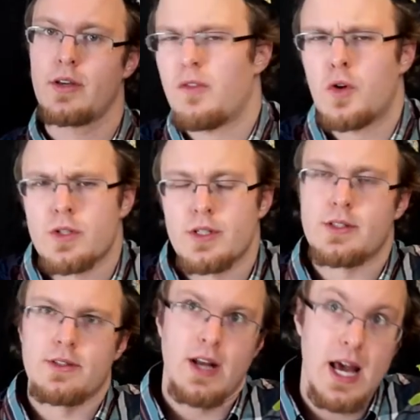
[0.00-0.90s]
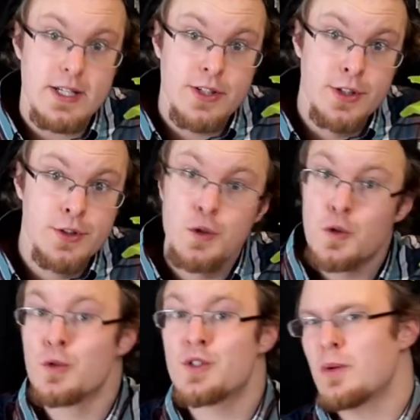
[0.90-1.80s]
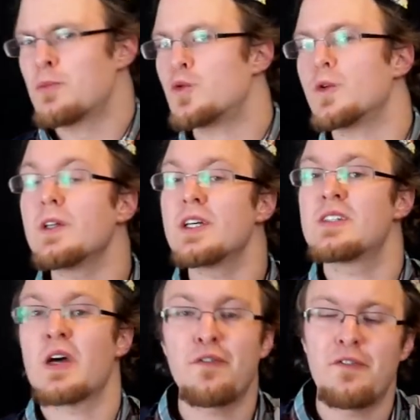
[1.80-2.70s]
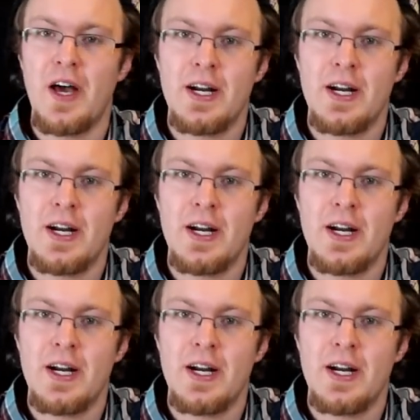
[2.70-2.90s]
Of course, it's nicer to do some really tough